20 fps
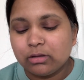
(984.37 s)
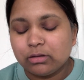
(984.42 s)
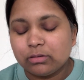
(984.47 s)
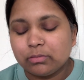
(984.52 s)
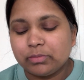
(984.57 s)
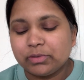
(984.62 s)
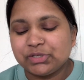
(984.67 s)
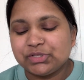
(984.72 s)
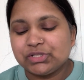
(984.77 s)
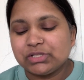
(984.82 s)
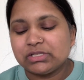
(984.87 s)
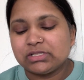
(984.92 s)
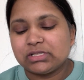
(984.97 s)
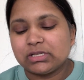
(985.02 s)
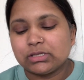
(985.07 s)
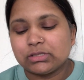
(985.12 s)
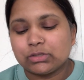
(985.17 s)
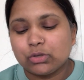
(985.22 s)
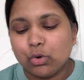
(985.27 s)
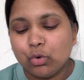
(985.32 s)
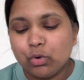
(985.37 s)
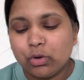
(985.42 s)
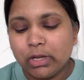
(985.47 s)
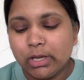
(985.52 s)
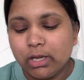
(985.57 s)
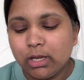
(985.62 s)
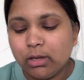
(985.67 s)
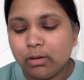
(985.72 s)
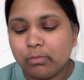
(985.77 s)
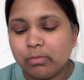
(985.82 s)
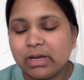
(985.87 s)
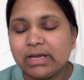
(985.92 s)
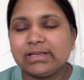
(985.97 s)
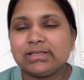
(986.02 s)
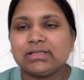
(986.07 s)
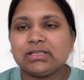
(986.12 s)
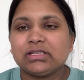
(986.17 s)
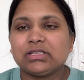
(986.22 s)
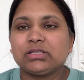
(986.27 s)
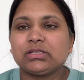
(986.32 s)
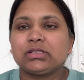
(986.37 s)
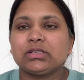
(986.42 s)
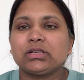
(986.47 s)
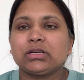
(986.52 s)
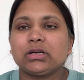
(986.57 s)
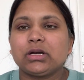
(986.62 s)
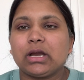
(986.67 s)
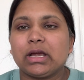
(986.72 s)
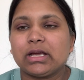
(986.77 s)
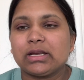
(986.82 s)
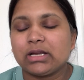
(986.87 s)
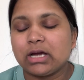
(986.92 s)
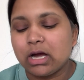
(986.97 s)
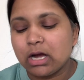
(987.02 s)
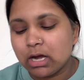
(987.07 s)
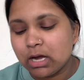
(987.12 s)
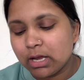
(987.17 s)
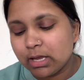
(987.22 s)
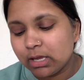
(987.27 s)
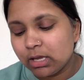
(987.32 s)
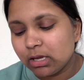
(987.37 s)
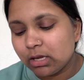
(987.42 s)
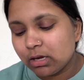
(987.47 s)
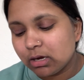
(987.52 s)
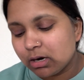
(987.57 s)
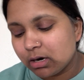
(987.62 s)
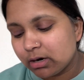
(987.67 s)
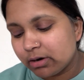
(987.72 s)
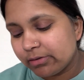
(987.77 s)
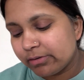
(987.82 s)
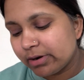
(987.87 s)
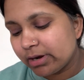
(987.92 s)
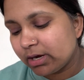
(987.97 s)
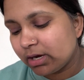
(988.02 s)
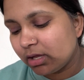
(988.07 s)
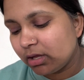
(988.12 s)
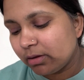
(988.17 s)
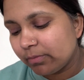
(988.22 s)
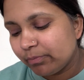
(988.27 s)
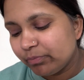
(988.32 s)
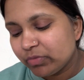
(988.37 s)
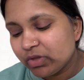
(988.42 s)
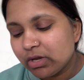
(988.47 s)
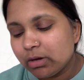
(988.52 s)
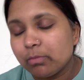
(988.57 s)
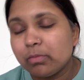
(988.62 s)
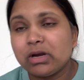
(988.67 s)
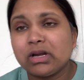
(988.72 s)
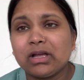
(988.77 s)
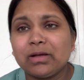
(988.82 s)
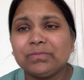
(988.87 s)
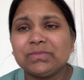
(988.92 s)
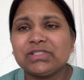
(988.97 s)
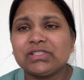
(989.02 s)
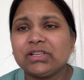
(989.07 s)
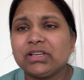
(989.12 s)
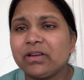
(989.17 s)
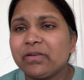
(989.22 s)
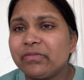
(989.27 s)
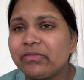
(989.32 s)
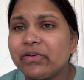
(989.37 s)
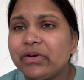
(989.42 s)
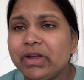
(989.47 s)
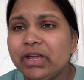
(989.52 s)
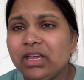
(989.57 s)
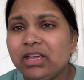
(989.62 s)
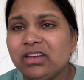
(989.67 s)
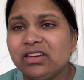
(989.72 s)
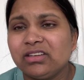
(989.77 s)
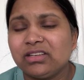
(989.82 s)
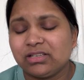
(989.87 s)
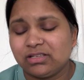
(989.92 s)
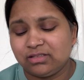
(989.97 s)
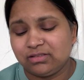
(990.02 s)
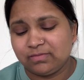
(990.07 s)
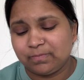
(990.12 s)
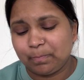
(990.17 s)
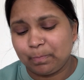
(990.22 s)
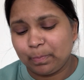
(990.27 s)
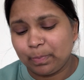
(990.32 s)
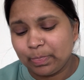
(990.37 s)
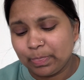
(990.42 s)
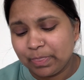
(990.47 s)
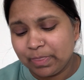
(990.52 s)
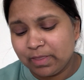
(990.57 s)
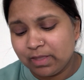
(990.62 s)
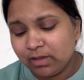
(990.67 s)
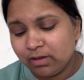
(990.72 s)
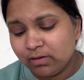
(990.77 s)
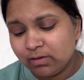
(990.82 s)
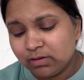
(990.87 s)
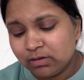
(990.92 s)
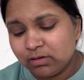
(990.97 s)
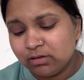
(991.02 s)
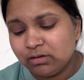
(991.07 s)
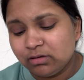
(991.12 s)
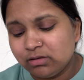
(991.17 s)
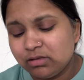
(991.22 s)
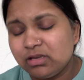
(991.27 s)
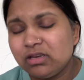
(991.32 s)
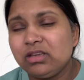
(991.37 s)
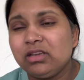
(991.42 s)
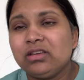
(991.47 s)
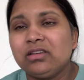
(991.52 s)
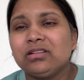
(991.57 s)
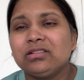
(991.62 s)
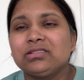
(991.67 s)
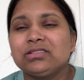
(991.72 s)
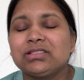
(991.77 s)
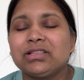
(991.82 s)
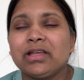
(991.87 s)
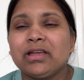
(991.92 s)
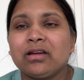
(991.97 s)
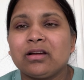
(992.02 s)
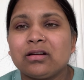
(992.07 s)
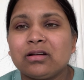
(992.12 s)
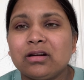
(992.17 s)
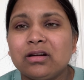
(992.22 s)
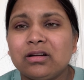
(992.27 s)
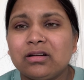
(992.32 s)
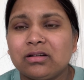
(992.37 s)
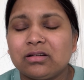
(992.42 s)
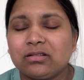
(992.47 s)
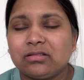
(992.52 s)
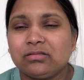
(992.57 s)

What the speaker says: Patient says, okay, my sister and I are ready. But I'm still afraid. The needles, they hurt.